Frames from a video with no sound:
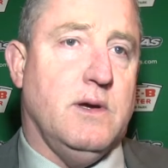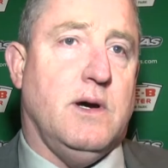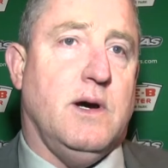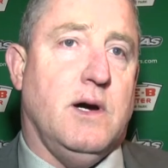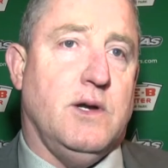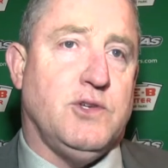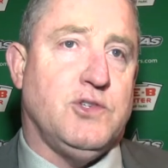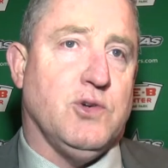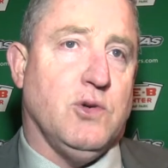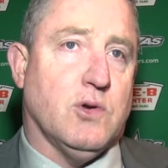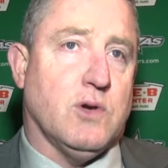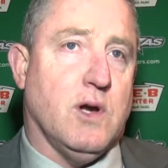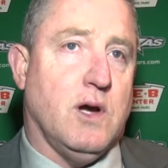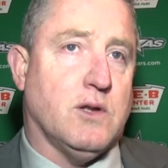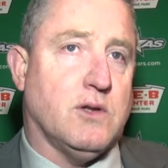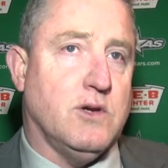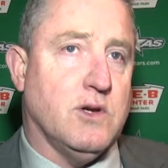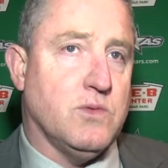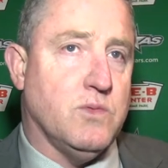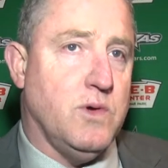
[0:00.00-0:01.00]
uh, Joel
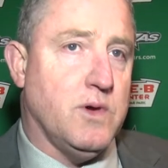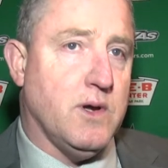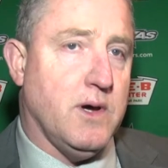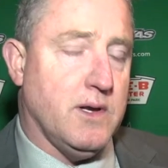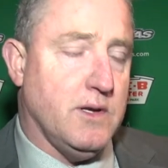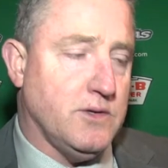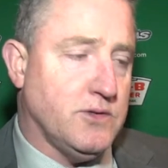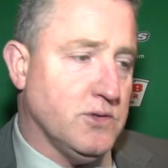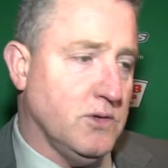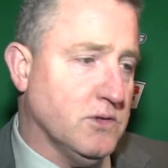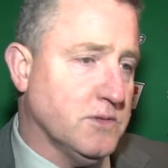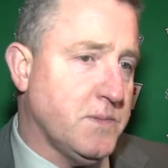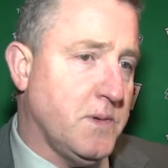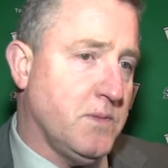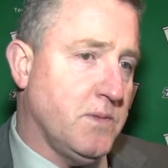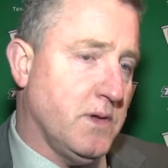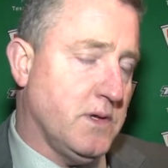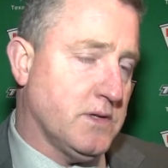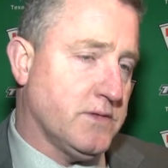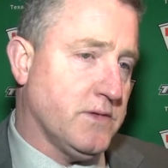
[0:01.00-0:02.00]
got good wood on it. Joel's
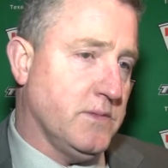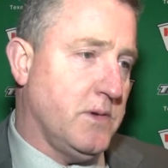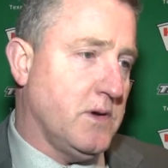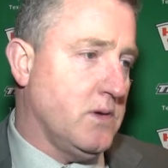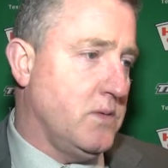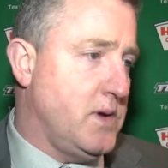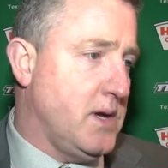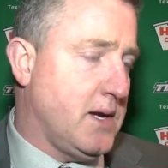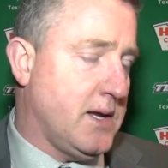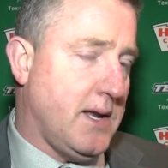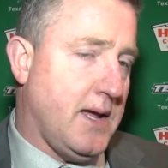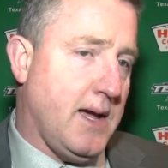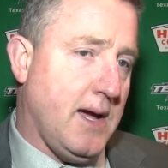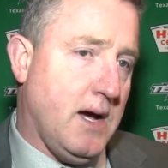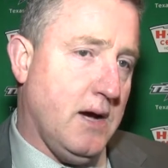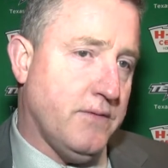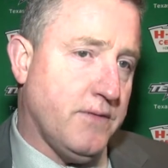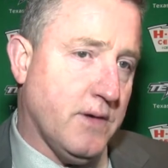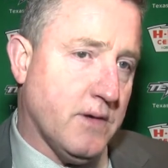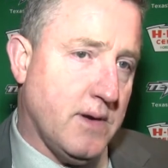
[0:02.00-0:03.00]
been with us for about a week and a
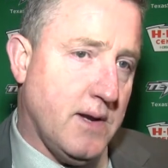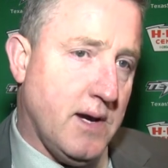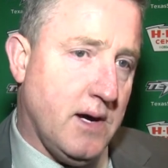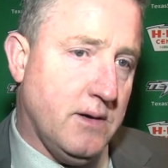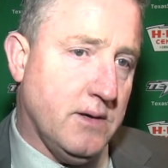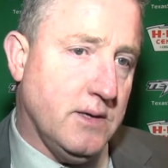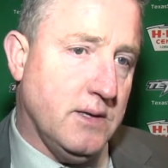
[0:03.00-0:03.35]
half here now,